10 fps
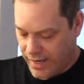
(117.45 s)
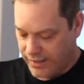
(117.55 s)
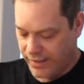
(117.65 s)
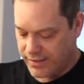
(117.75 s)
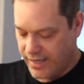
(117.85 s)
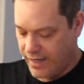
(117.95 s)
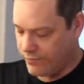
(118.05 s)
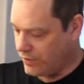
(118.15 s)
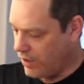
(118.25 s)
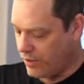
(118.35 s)
I like to
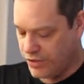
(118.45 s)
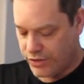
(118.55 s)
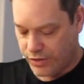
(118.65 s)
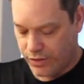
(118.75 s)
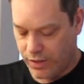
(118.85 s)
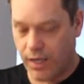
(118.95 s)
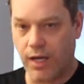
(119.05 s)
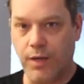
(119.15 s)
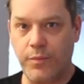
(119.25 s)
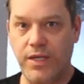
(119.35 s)
have larger
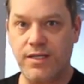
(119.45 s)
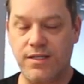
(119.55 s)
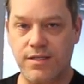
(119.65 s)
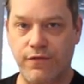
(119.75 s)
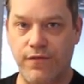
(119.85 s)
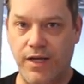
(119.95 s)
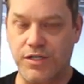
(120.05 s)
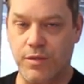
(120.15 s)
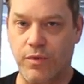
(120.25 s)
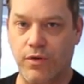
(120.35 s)
pieces of
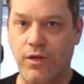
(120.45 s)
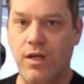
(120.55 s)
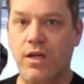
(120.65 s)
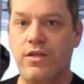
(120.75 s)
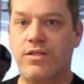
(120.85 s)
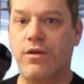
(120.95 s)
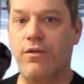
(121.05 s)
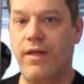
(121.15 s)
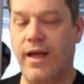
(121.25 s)
vegetable so